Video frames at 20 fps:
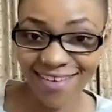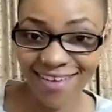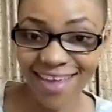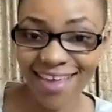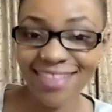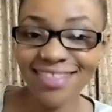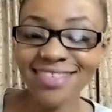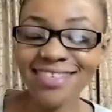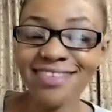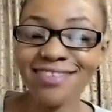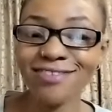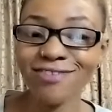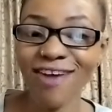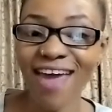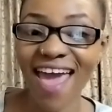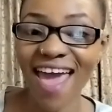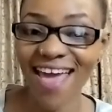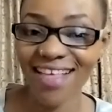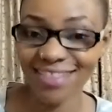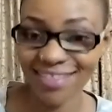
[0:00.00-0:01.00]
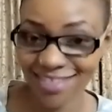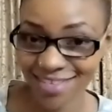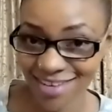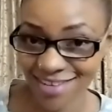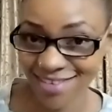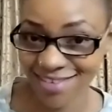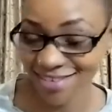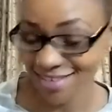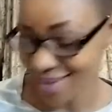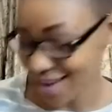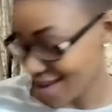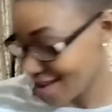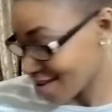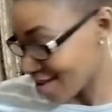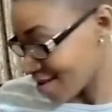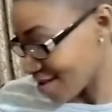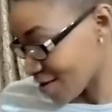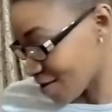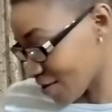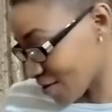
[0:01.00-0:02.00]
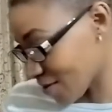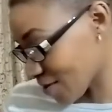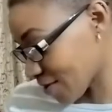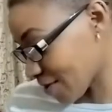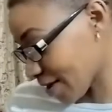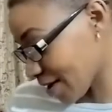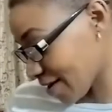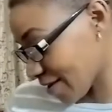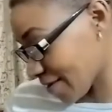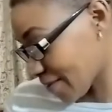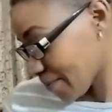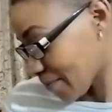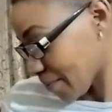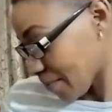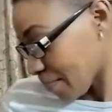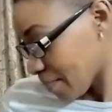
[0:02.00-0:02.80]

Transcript: Hence, it's your ancestor. Okay.